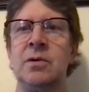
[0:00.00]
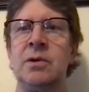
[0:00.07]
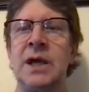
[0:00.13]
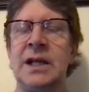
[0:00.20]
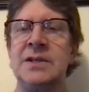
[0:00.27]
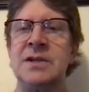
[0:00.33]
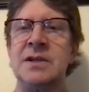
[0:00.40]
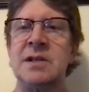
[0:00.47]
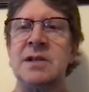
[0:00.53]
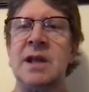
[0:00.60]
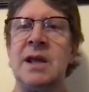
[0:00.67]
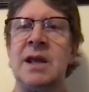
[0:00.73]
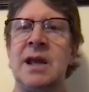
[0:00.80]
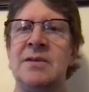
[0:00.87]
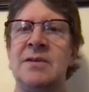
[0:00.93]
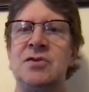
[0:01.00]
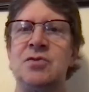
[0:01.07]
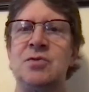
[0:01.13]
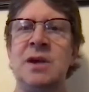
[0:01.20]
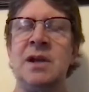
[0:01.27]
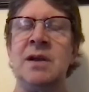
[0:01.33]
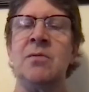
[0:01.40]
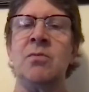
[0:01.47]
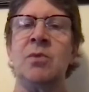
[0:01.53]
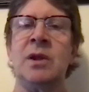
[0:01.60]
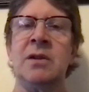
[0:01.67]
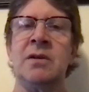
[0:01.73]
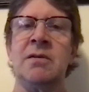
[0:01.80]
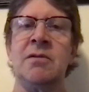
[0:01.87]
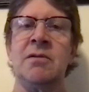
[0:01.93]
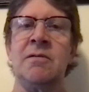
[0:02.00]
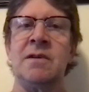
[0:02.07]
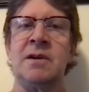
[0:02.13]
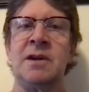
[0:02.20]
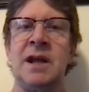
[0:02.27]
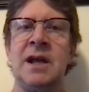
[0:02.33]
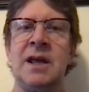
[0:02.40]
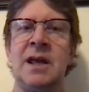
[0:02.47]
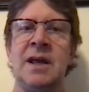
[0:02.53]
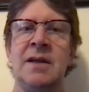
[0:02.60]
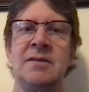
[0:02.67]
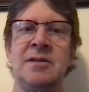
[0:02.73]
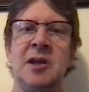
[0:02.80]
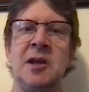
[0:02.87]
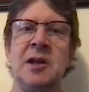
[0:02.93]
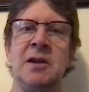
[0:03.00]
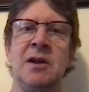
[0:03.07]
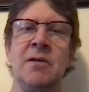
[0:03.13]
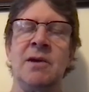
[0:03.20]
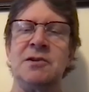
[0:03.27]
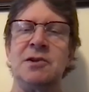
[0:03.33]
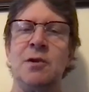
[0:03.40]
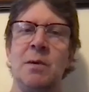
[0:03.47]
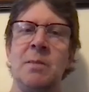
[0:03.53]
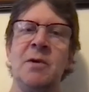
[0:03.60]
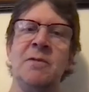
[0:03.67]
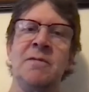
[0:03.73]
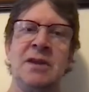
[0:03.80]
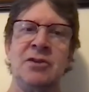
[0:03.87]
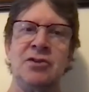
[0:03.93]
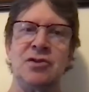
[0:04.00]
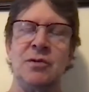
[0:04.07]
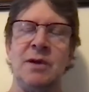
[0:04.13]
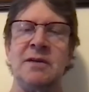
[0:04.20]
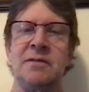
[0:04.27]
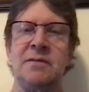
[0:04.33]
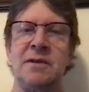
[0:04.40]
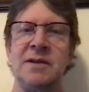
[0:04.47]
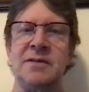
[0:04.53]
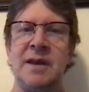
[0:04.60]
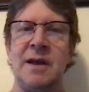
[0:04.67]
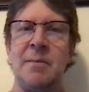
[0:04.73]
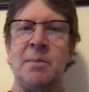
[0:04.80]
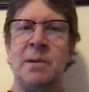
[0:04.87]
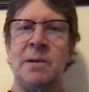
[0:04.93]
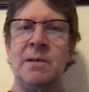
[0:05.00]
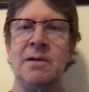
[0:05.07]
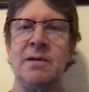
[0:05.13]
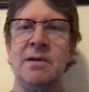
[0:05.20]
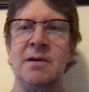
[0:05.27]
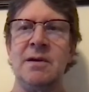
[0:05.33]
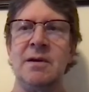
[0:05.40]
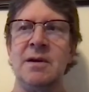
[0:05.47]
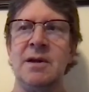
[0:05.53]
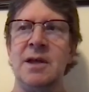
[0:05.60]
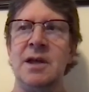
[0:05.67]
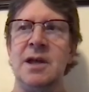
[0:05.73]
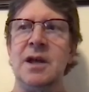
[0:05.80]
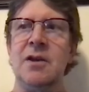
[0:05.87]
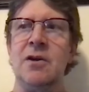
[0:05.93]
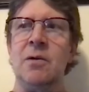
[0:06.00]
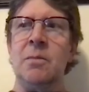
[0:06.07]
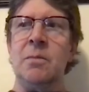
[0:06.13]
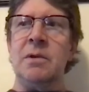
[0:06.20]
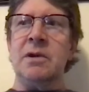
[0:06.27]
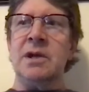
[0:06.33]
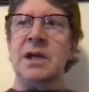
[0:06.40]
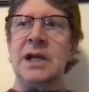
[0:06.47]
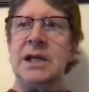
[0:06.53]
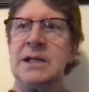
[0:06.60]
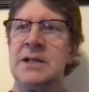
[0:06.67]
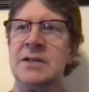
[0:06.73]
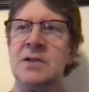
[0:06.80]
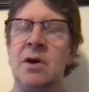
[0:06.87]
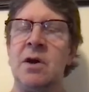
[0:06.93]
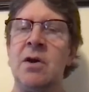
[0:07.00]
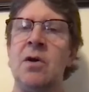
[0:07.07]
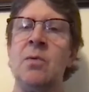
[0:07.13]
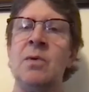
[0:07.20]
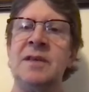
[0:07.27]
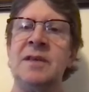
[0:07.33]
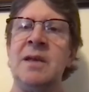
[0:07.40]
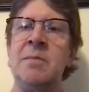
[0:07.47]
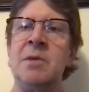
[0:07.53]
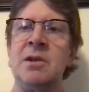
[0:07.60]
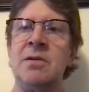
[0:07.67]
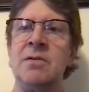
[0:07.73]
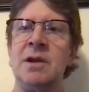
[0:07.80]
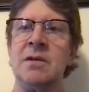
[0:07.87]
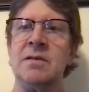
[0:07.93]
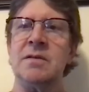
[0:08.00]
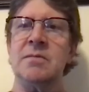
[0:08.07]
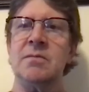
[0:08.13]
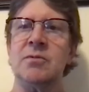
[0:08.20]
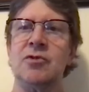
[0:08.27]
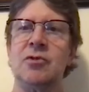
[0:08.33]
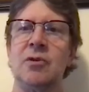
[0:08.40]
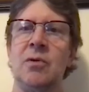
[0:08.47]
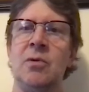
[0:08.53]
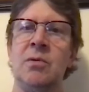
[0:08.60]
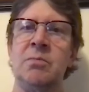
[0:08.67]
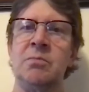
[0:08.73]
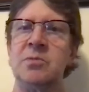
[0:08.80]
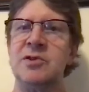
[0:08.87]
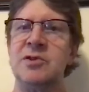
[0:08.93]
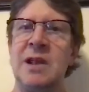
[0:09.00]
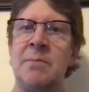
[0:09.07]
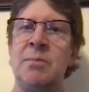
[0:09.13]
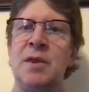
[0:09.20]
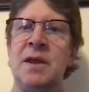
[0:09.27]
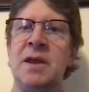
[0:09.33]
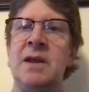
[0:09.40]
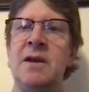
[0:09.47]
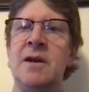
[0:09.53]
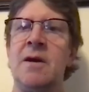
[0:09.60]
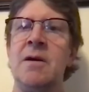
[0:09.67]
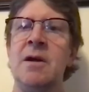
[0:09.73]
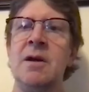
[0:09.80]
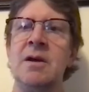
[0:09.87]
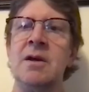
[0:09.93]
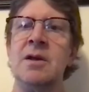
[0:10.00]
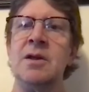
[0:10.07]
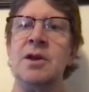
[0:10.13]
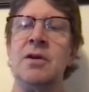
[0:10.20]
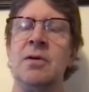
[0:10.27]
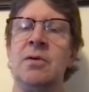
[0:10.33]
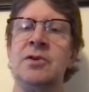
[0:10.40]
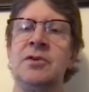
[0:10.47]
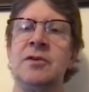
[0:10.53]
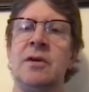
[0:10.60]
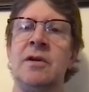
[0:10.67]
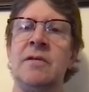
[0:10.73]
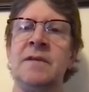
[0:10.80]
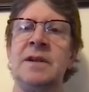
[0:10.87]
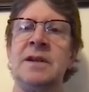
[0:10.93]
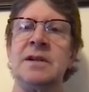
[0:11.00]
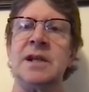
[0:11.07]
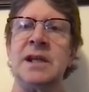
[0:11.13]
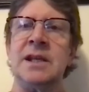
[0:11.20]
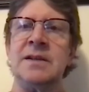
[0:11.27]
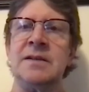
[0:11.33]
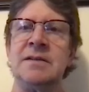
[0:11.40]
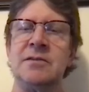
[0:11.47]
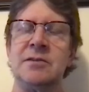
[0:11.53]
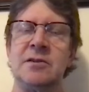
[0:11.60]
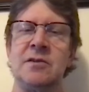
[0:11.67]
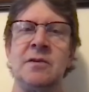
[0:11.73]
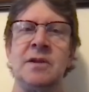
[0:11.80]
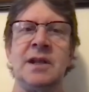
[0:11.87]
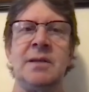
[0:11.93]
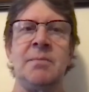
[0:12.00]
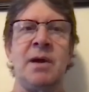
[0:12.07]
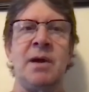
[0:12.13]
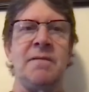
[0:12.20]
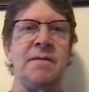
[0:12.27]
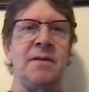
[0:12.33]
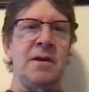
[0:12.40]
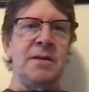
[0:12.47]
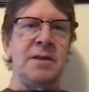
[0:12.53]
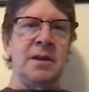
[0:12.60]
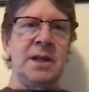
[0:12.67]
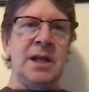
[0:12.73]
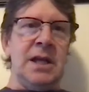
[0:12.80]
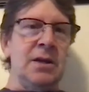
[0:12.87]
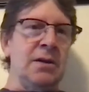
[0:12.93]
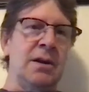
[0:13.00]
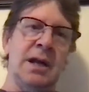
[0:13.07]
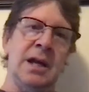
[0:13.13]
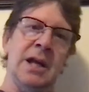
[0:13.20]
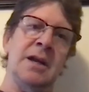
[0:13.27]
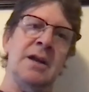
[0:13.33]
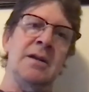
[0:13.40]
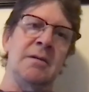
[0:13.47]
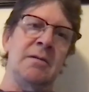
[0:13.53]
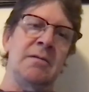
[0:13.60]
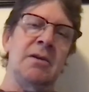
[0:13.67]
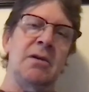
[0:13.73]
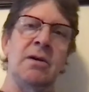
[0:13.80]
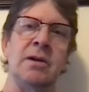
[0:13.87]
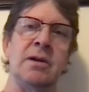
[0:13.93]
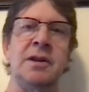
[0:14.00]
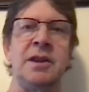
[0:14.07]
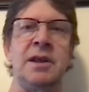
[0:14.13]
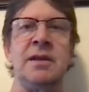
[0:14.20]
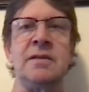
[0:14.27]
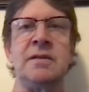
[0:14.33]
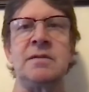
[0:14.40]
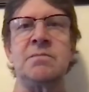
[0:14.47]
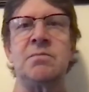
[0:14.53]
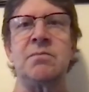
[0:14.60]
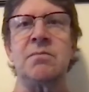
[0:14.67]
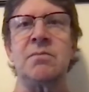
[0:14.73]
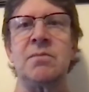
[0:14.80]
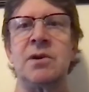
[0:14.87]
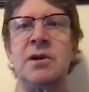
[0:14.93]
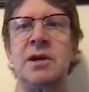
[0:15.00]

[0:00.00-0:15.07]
So it's just like gas treating. We learned over decades that, as you remove H2S, for example, it's not always amine units. So same thing here. Solvent is certainly by far the leader in all of these